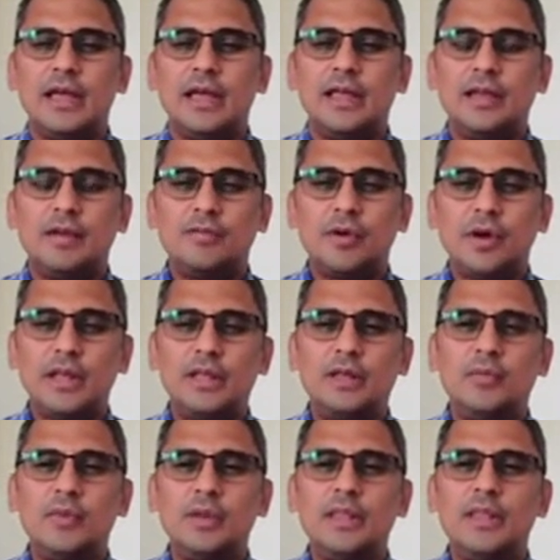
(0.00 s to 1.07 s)
And therefore, I
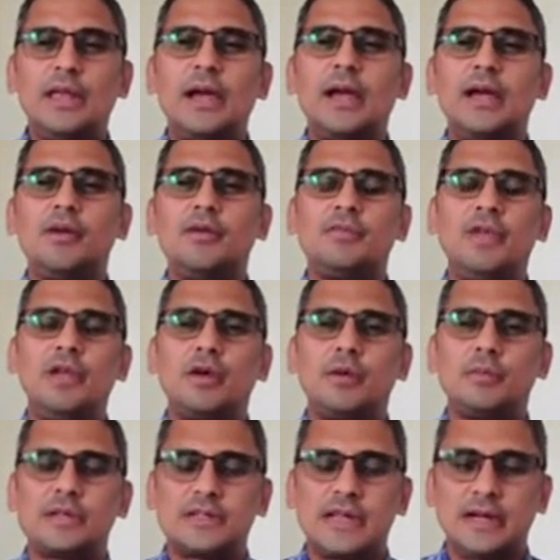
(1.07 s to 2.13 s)
think with the kind of
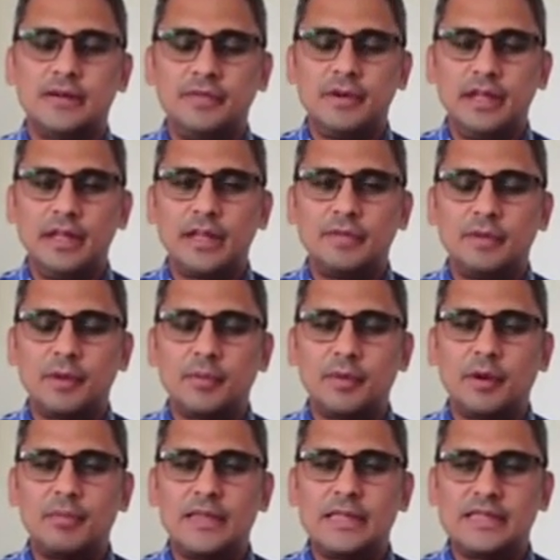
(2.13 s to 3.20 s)
e-commerce activity that we are
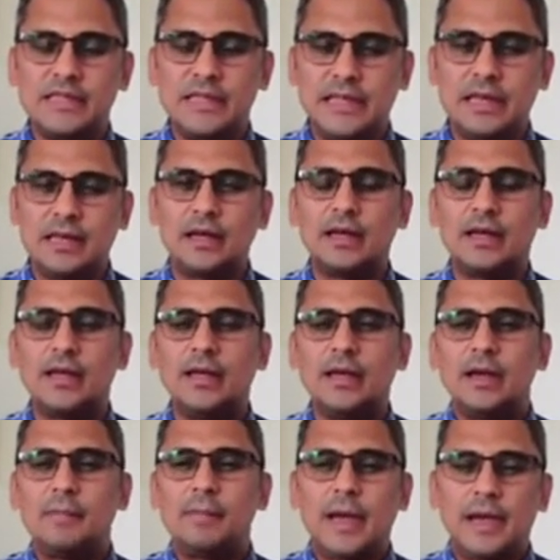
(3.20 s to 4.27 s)
probably seeing,
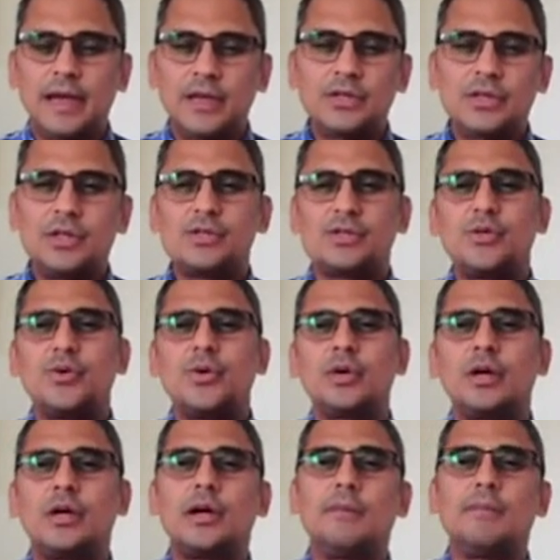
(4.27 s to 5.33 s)
packaging
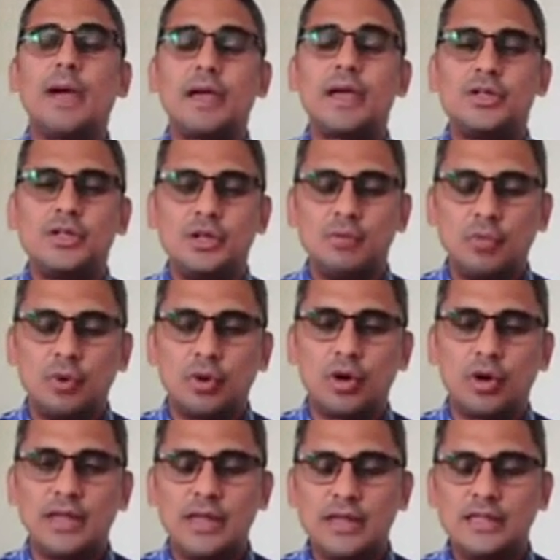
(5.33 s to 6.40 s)
stroke packaging
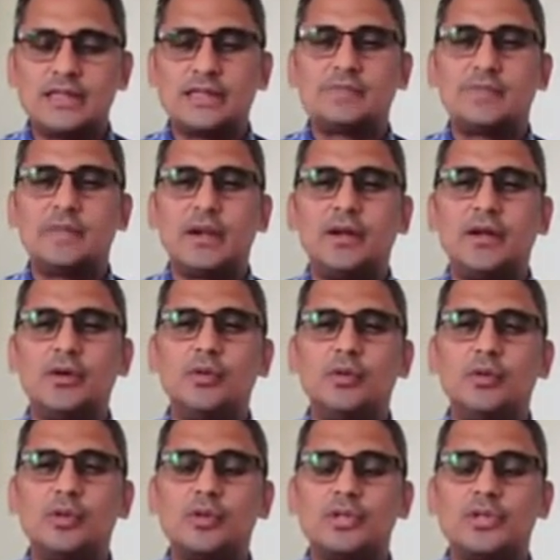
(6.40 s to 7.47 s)
board is expected to
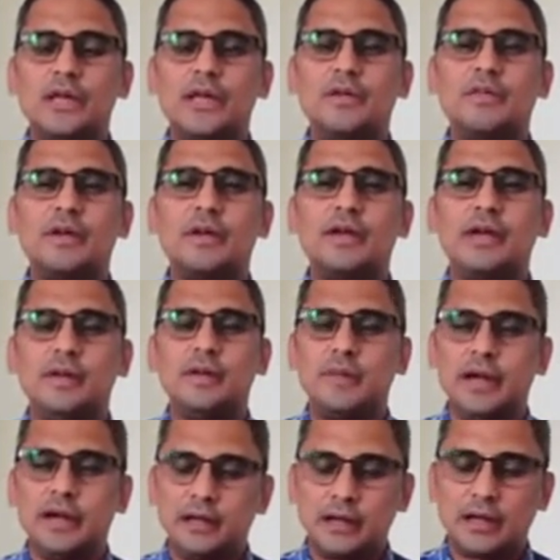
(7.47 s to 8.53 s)
grow significantly
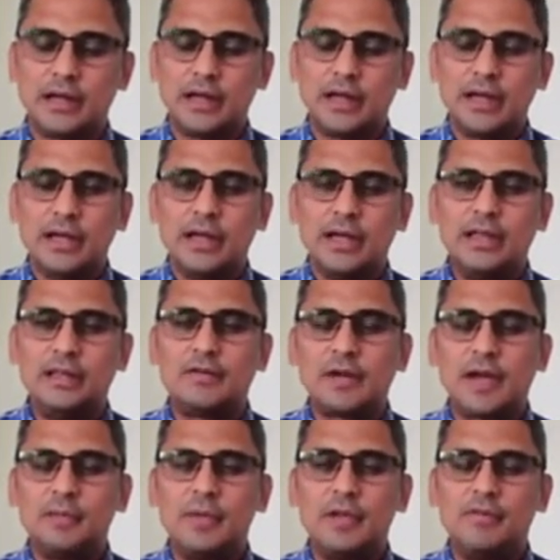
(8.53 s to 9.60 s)
better in
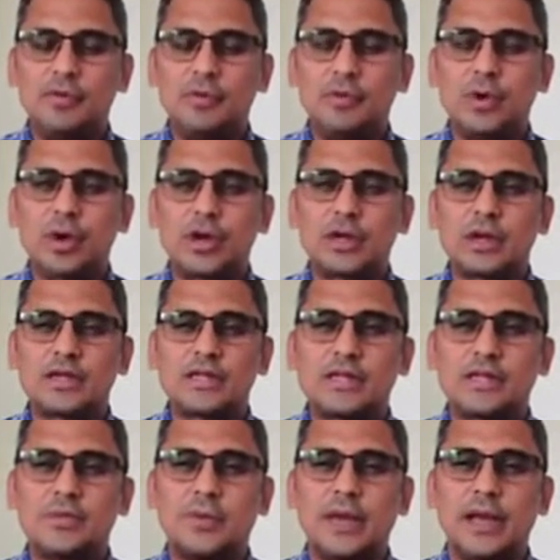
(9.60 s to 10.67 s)
the coming few quarters
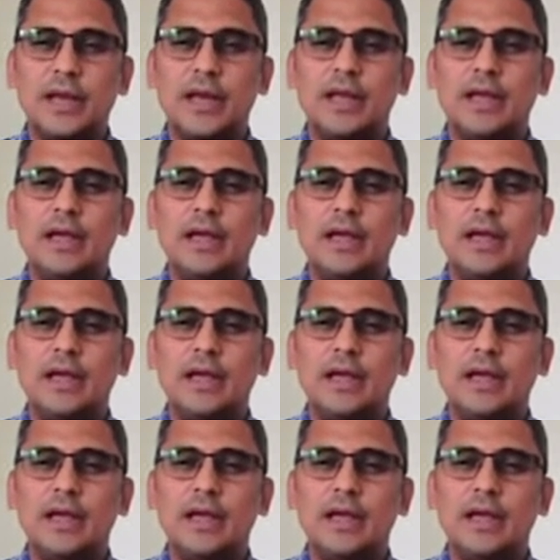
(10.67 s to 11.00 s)
as well.